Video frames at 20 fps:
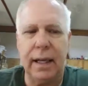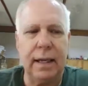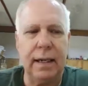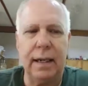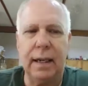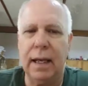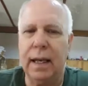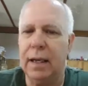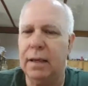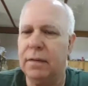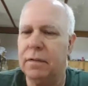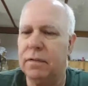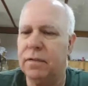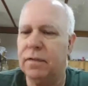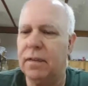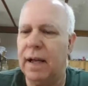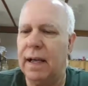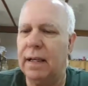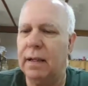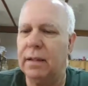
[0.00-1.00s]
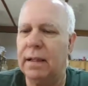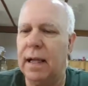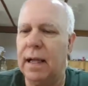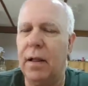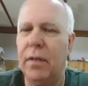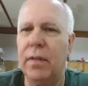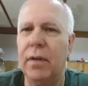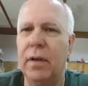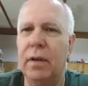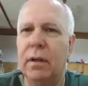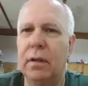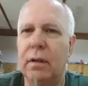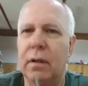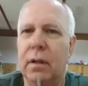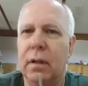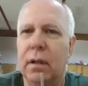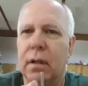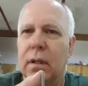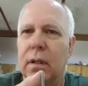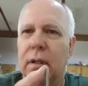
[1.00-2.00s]
and I file down the,
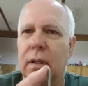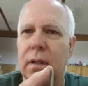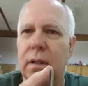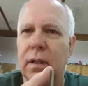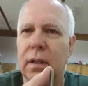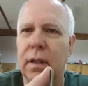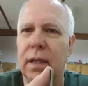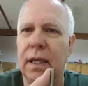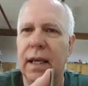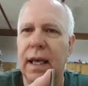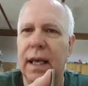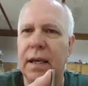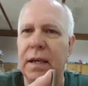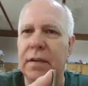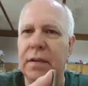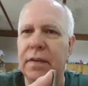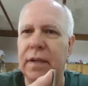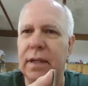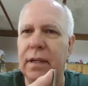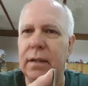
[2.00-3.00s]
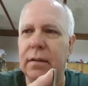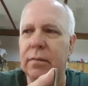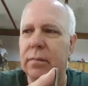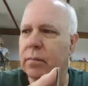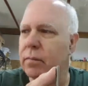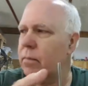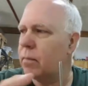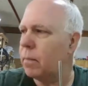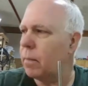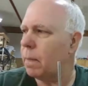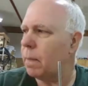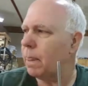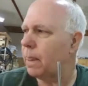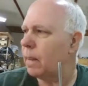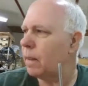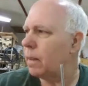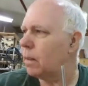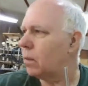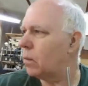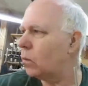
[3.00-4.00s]
the end of it
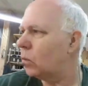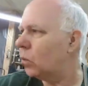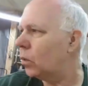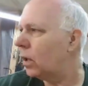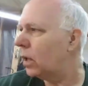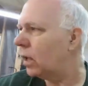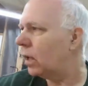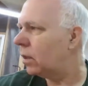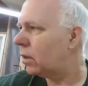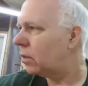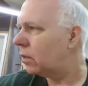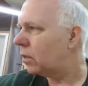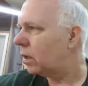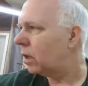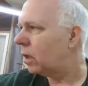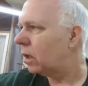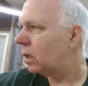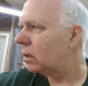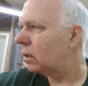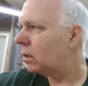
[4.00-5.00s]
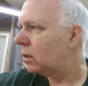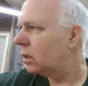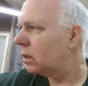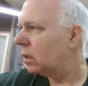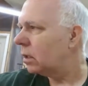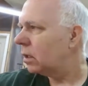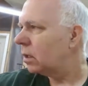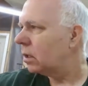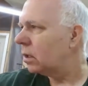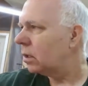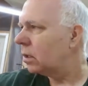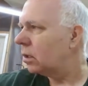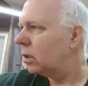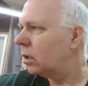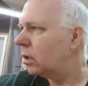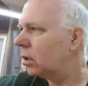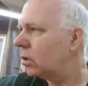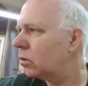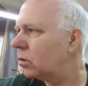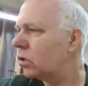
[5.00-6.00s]
with uh,
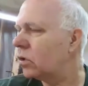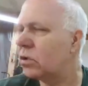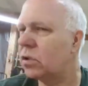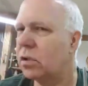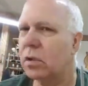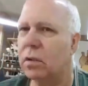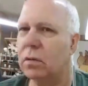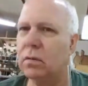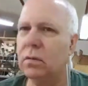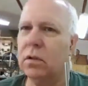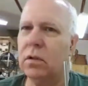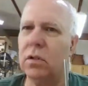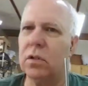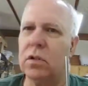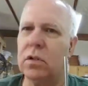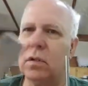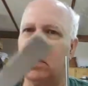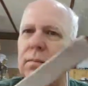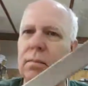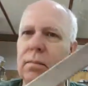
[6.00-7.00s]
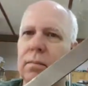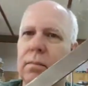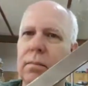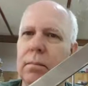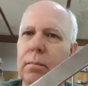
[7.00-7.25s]
you know just a just a,